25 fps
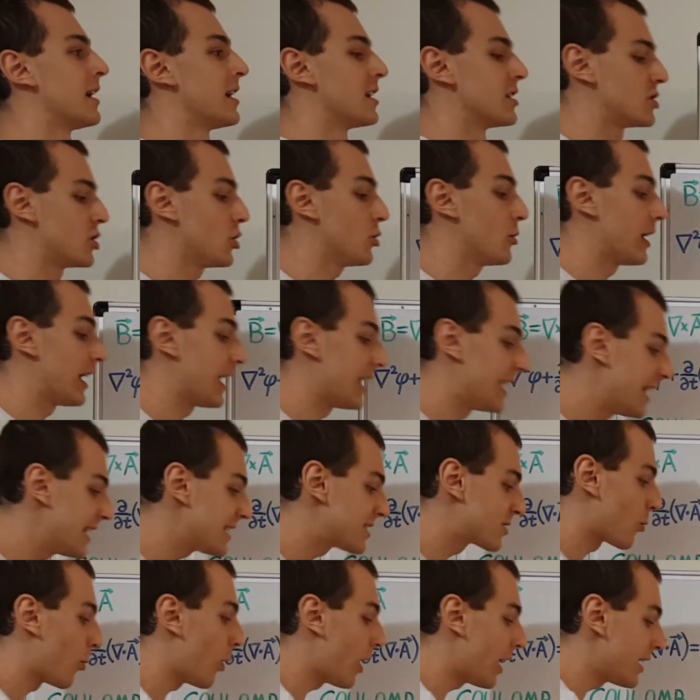So it is
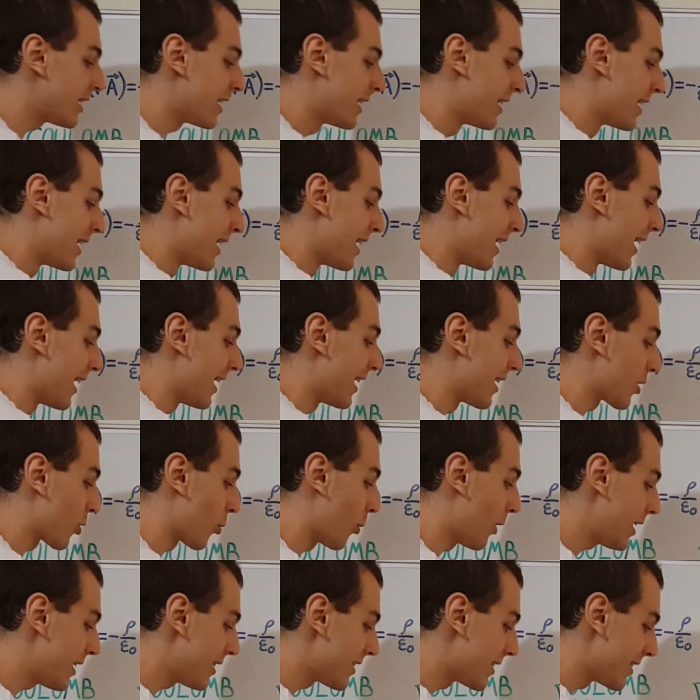quite, uh,
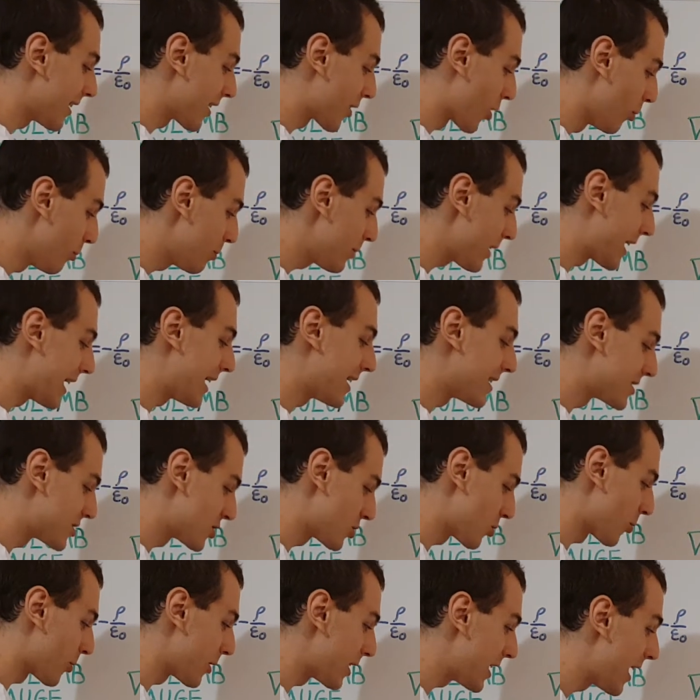quite a, a complicated
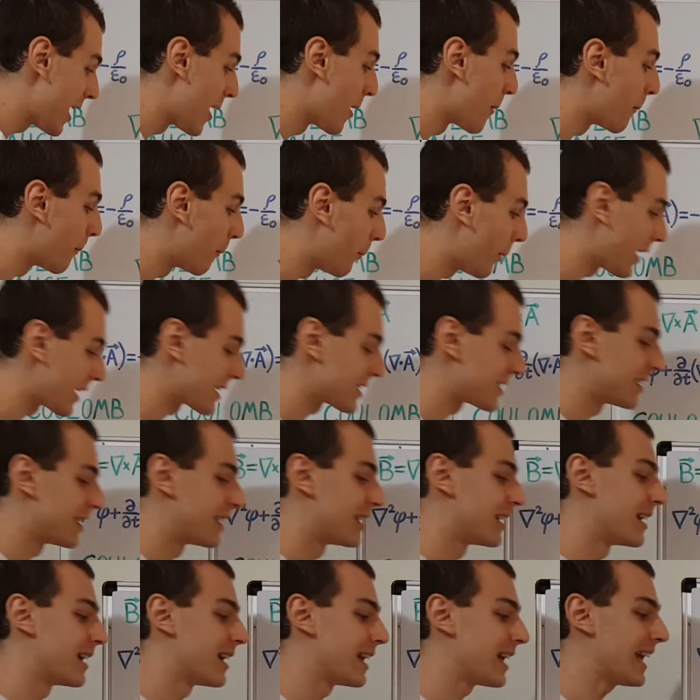story, but
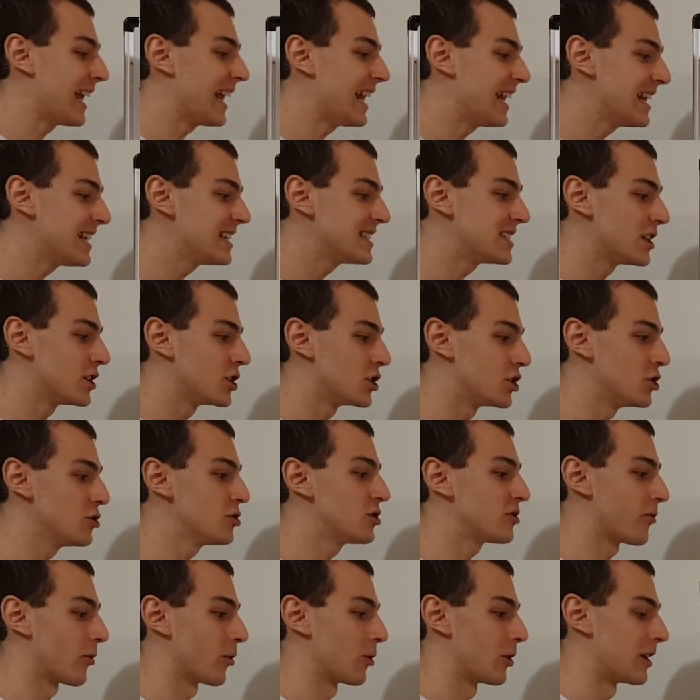it is
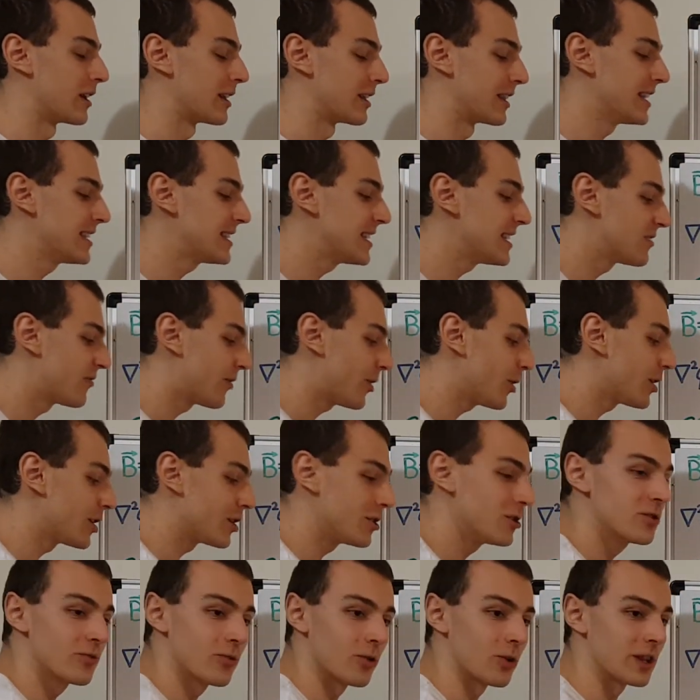useful. This is very
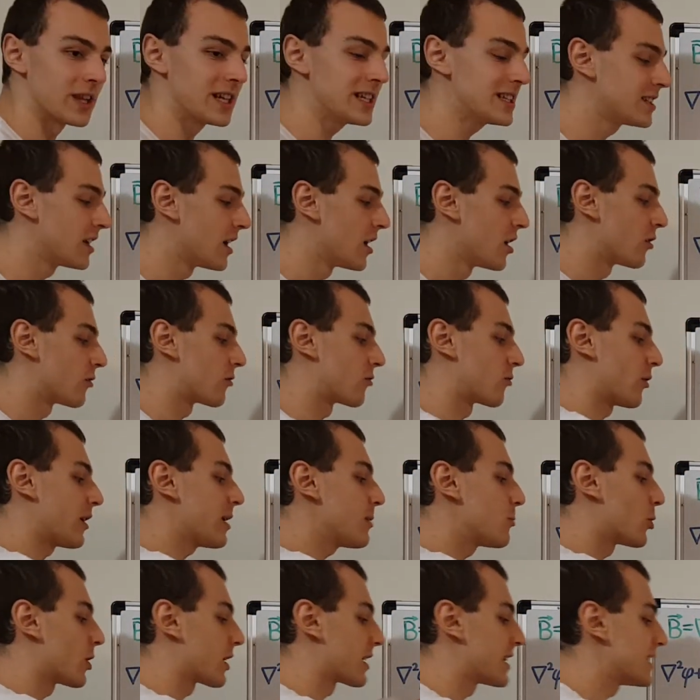useful. This
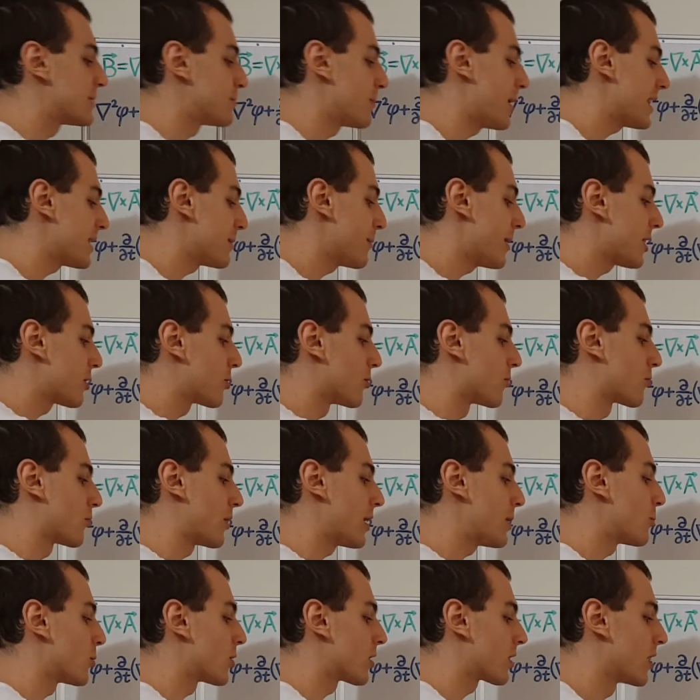framework, this mathematical
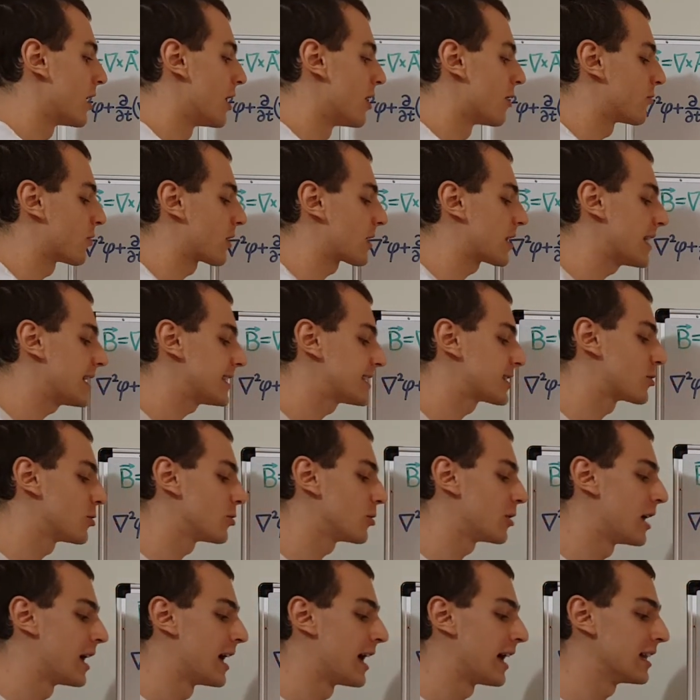framework for
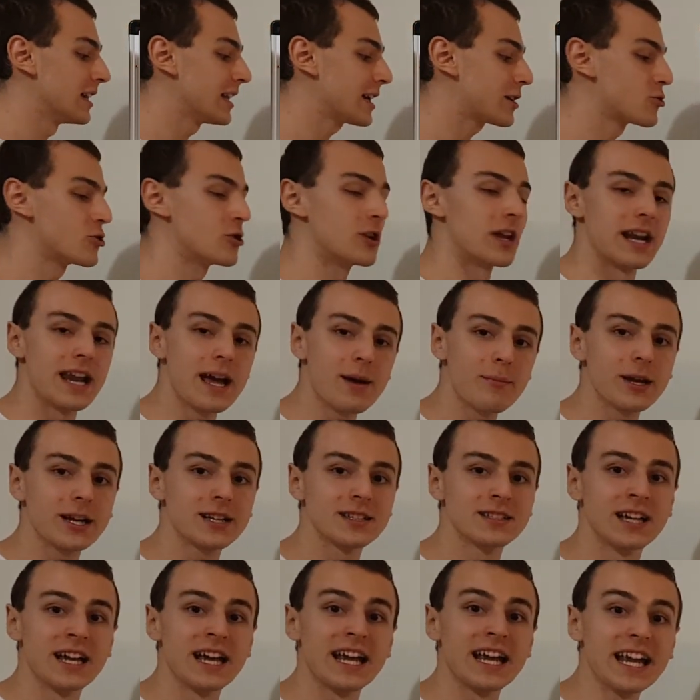classical
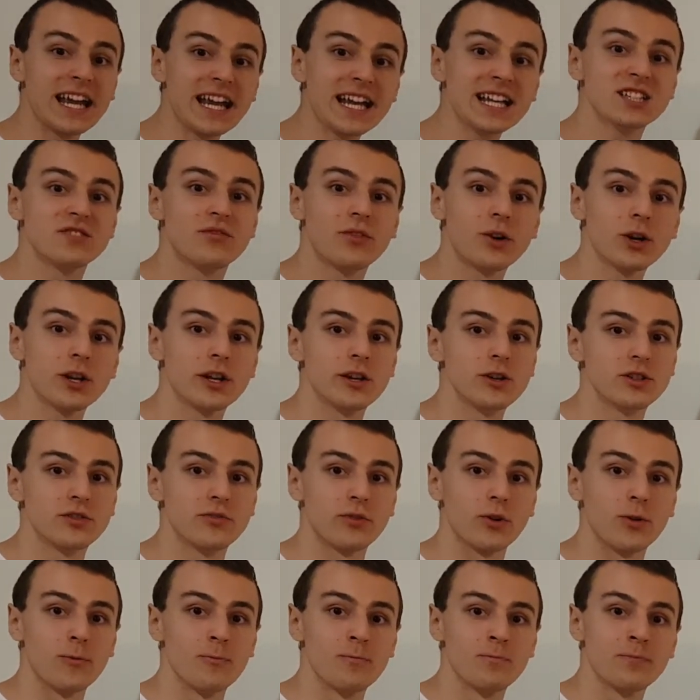electrodynamics is very
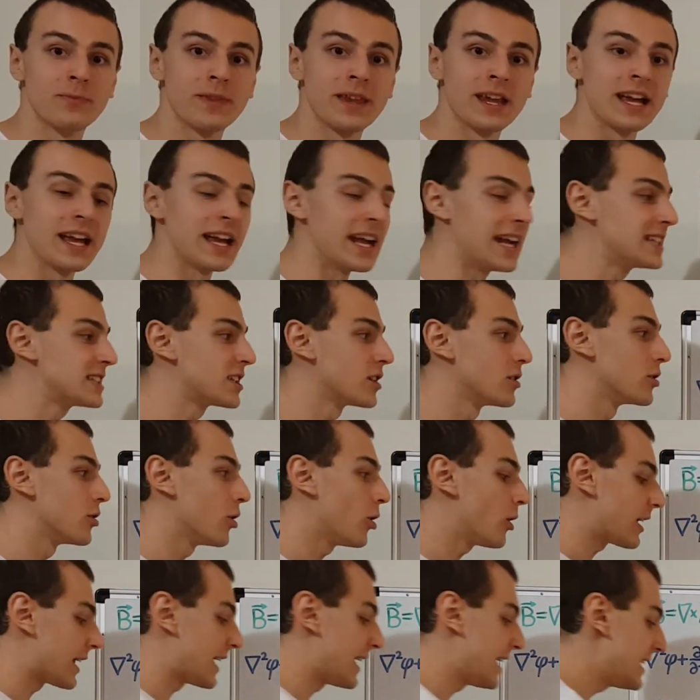useful. It's a
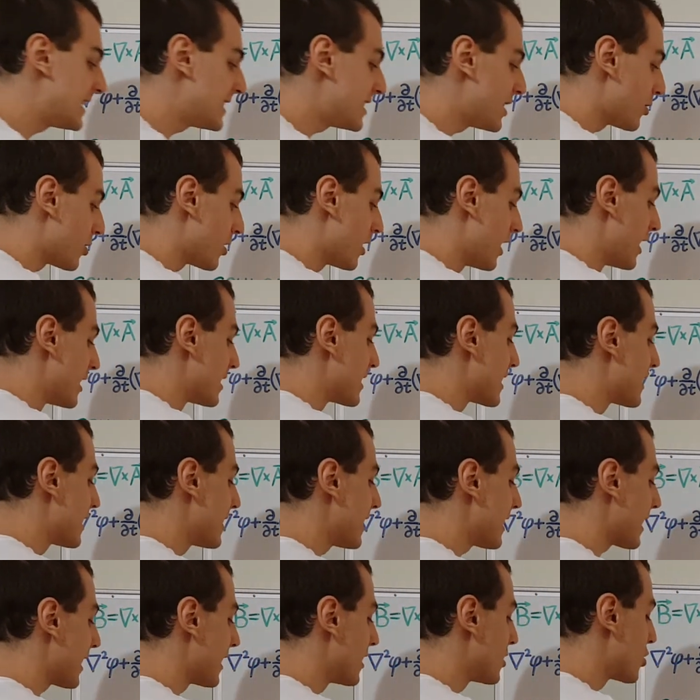lot easier to
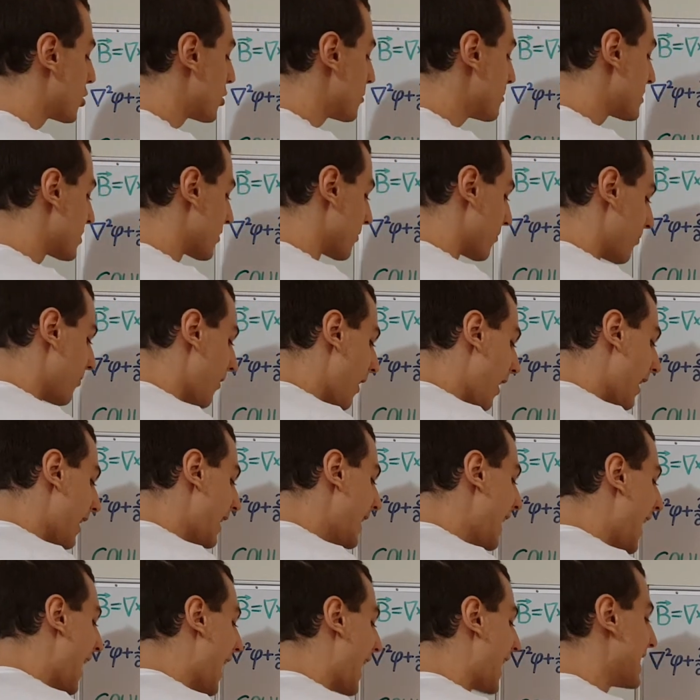think in terms of
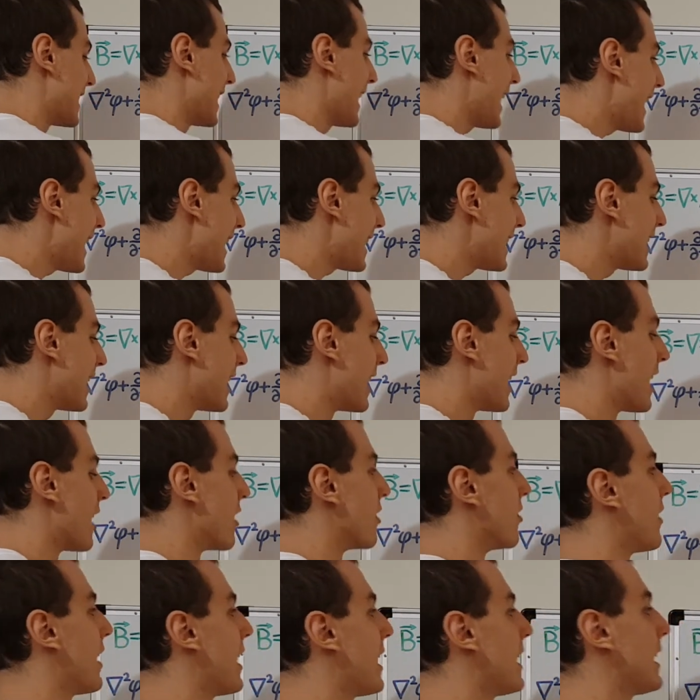phi and A
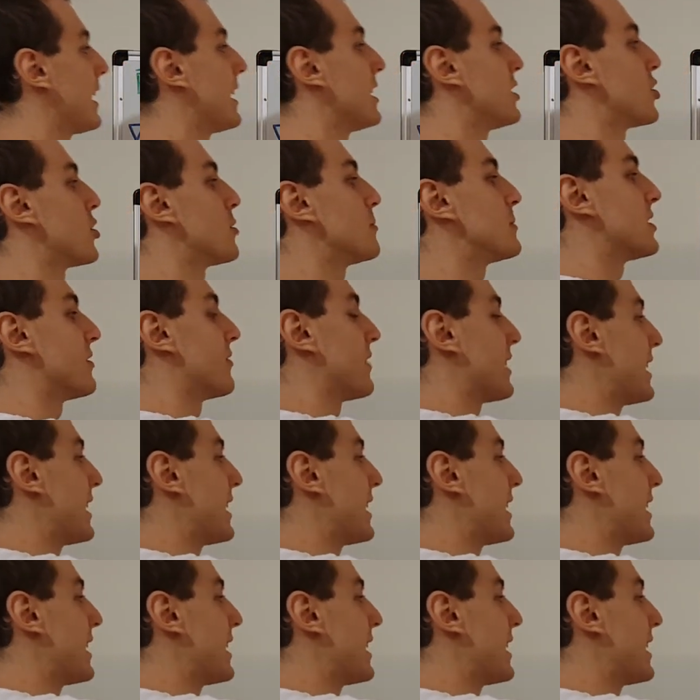than in terms of